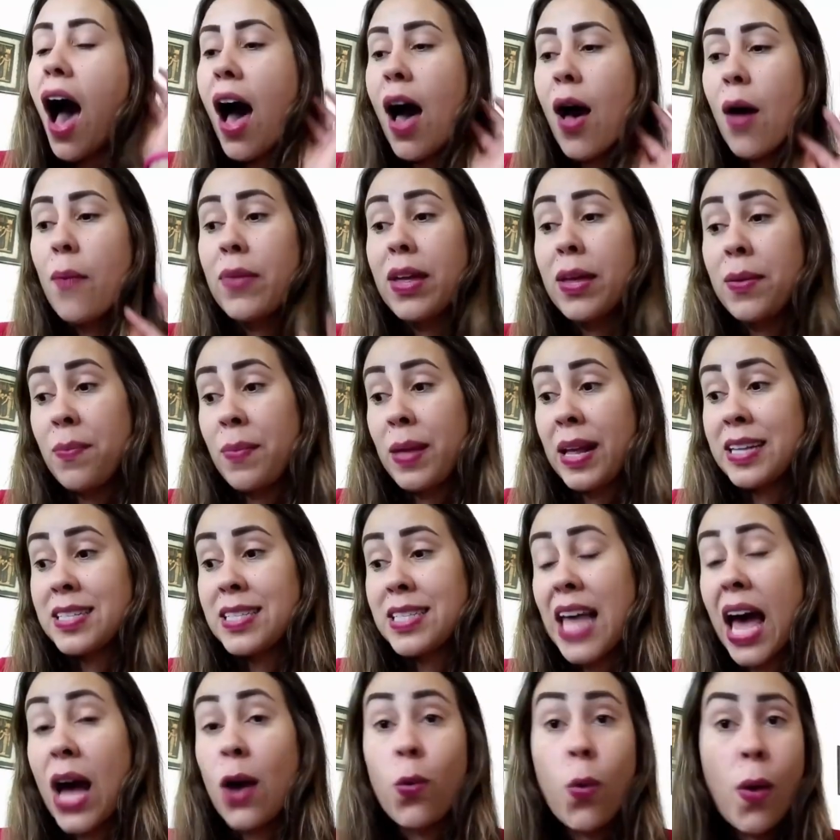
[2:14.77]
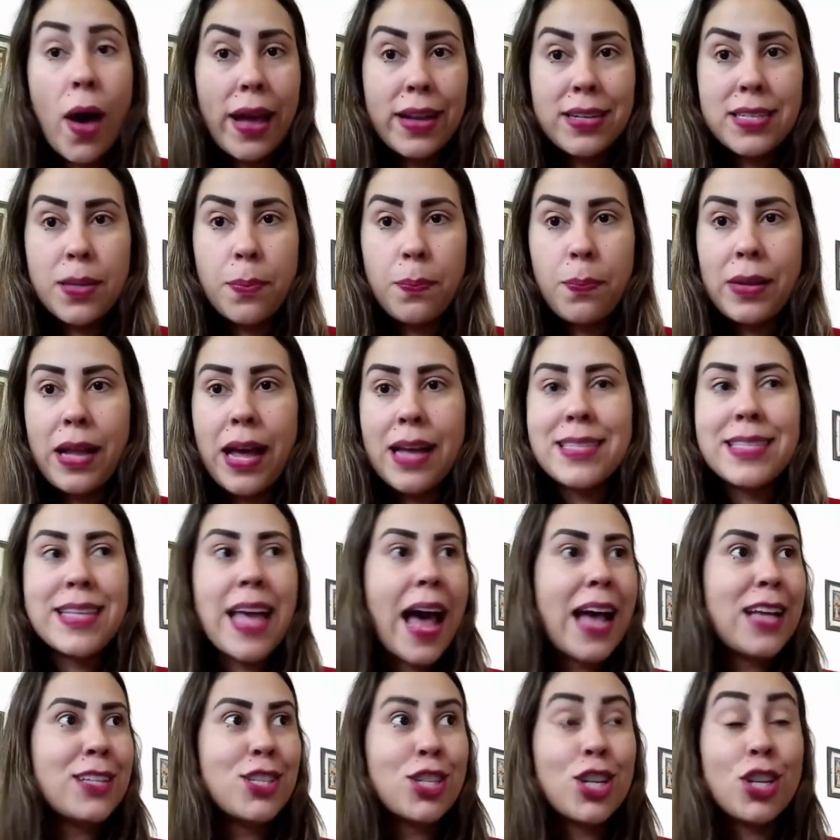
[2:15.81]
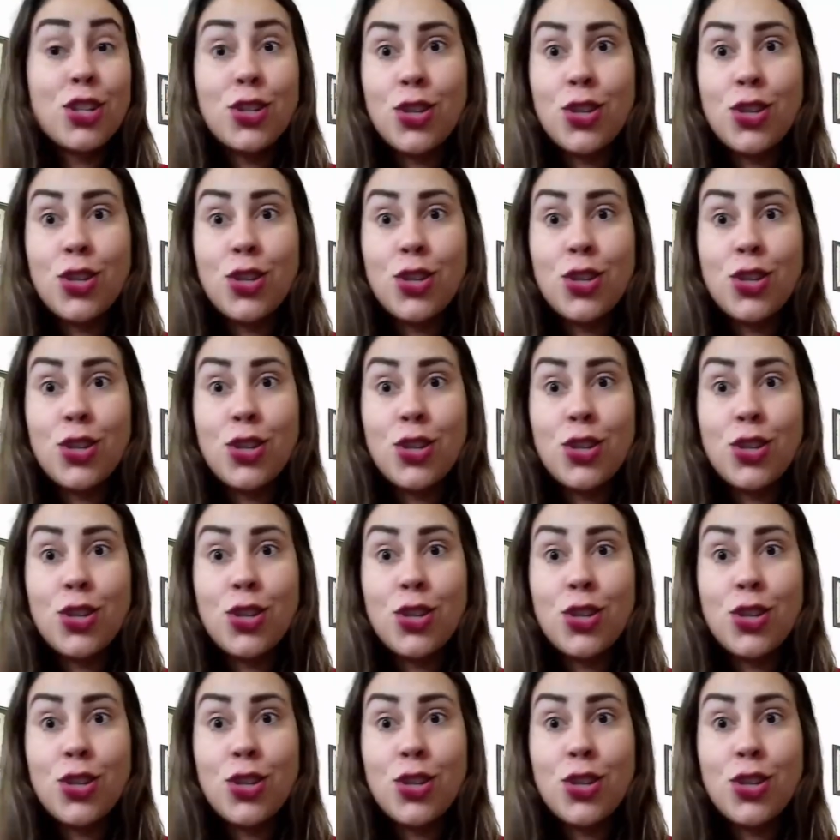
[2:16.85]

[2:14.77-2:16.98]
Um, it means that Quietum Plus has